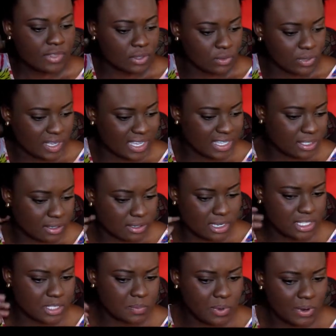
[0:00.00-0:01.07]
okay so
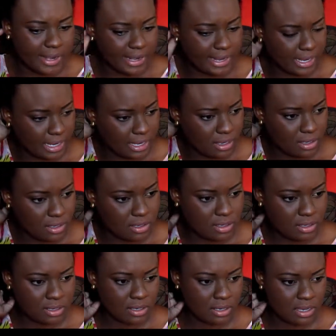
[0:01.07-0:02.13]
this morning
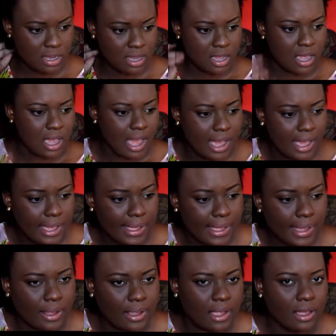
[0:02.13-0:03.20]

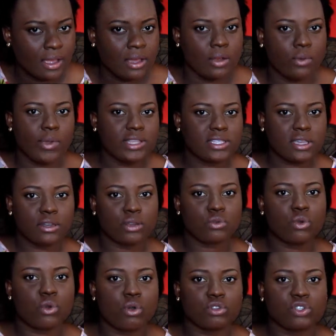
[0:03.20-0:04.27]
I went on the
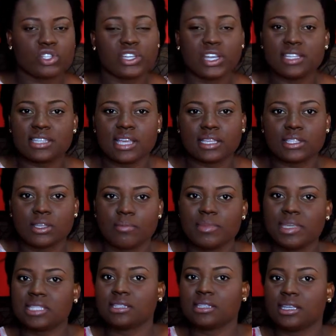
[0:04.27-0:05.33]
road to transact some
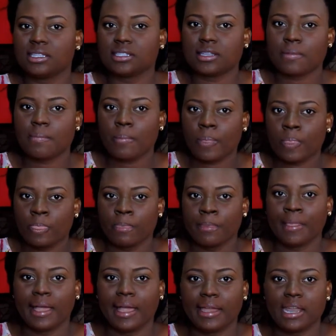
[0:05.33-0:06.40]
business
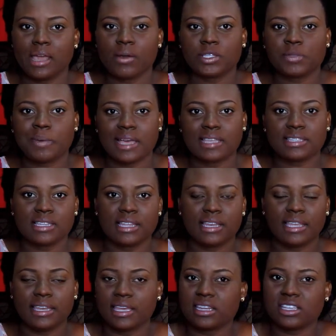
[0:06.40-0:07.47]
and I was passing a
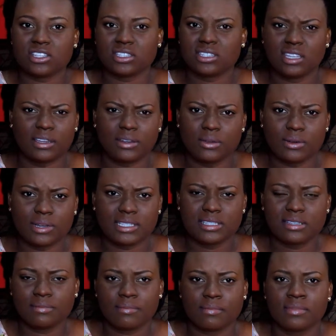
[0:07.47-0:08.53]
lady and I just said, you know what?
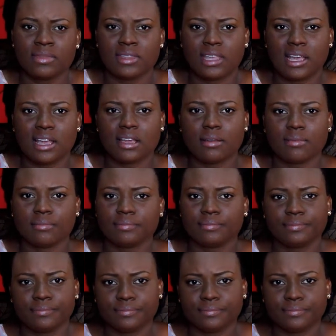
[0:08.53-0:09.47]
Um,